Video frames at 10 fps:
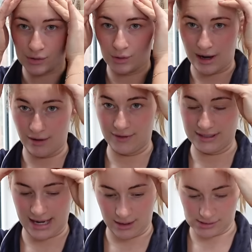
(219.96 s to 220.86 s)
sort out of
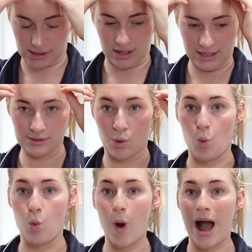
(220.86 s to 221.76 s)
this house, guys.
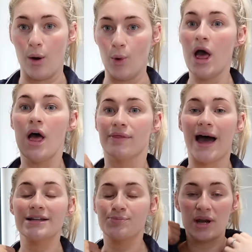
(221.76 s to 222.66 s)
Wow.
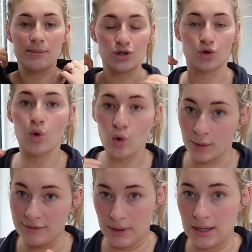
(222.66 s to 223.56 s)
That is pretty much all
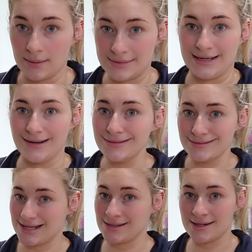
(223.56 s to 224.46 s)
we've been up
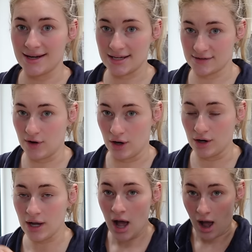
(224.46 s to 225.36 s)
to since the last
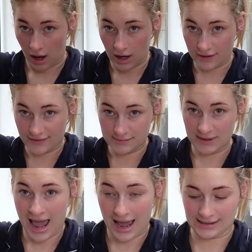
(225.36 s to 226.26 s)
vlog. Our life has
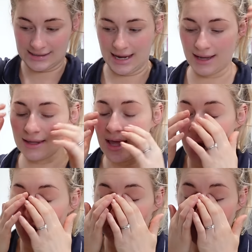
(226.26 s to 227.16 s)
been hectic.
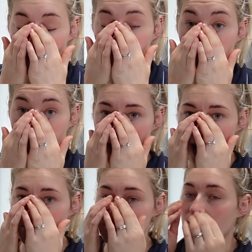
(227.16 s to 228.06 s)
We are moving
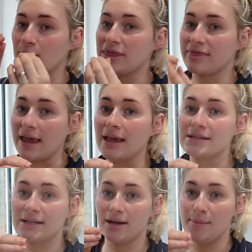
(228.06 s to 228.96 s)
house and we think
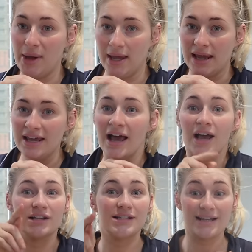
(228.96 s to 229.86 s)
it's gonna be,
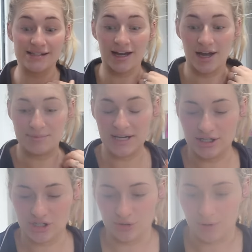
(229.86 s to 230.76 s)
because last thing I
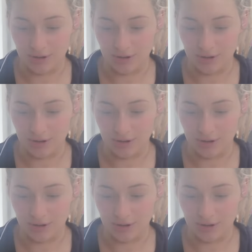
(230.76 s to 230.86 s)
updated you